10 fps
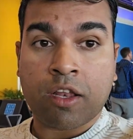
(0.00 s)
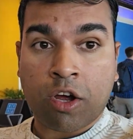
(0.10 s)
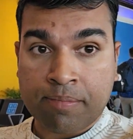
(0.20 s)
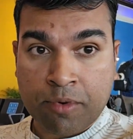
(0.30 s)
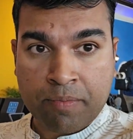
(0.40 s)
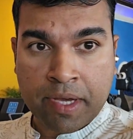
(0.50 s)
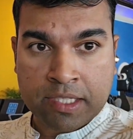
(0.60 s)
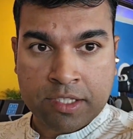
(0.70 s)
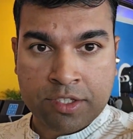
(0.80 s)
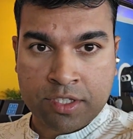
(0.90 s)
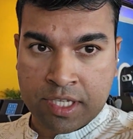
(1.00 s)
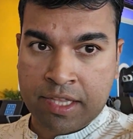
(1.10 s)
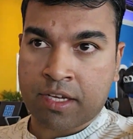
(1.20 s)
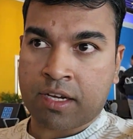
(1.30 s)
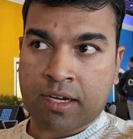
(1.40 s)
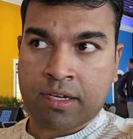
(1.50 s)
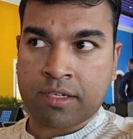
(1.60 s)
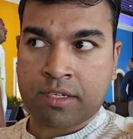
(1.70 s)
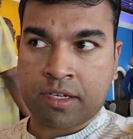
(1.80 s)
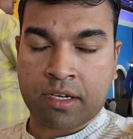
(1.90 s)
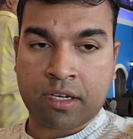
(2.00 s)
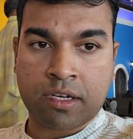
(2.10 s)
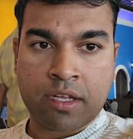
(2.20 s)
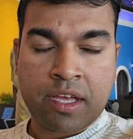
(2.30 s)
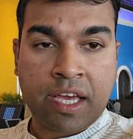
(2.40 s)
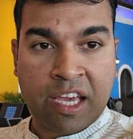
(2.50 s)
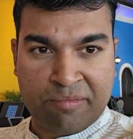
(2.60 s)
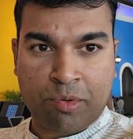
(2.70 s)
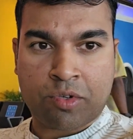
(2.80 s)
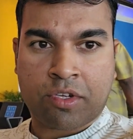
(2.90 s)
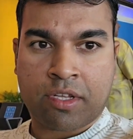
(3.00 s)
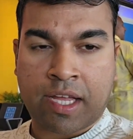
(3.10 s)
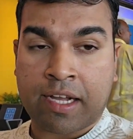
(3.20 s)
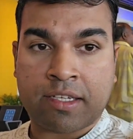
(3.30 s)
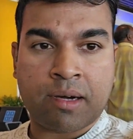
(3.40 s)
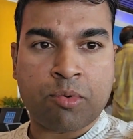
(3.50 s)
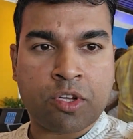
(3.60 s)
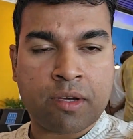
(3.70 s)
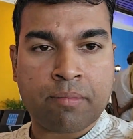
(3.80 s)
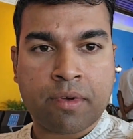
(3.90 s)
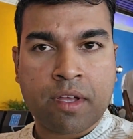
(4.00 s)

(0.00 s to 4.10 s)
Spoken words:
lot more passengers than the current airport at Dabolim.